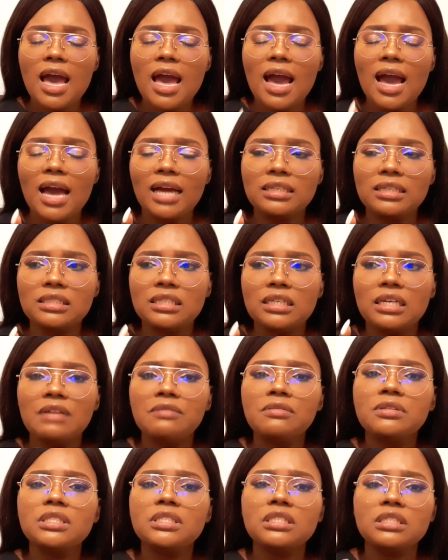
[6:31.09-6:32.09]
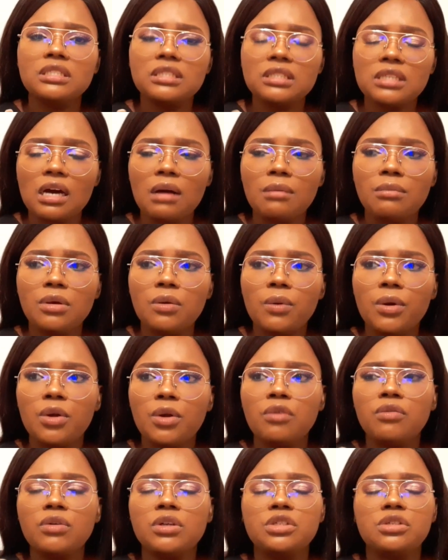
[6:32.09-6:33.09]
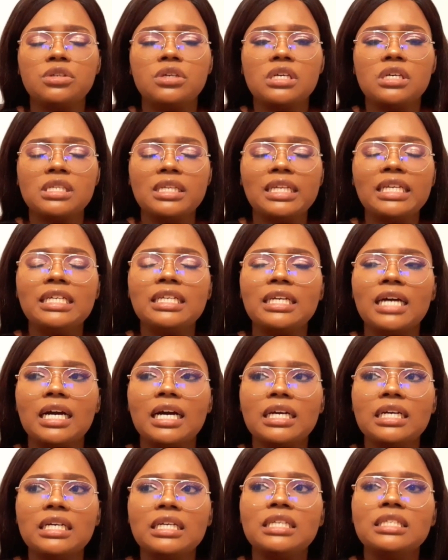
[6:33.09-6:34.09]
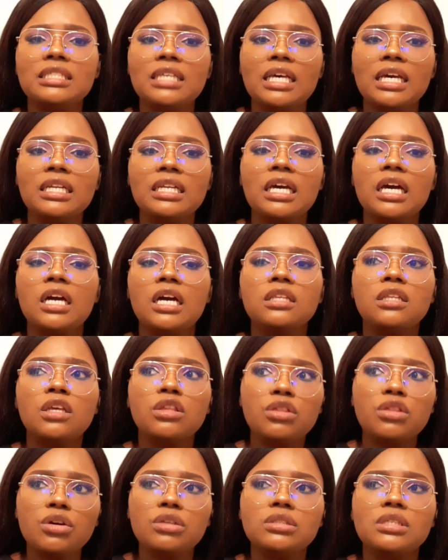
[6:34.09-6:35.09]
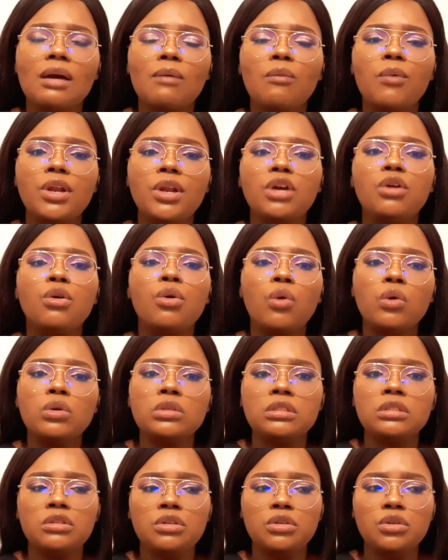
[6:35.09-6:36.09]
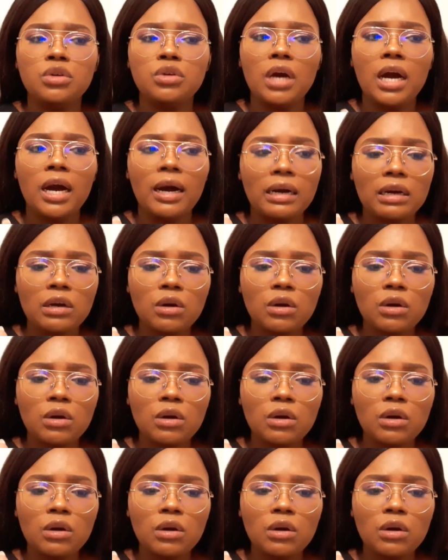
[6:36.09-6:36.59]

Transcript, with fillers: and every single time he went over to his leader, he said, the third time when he calls you, uh,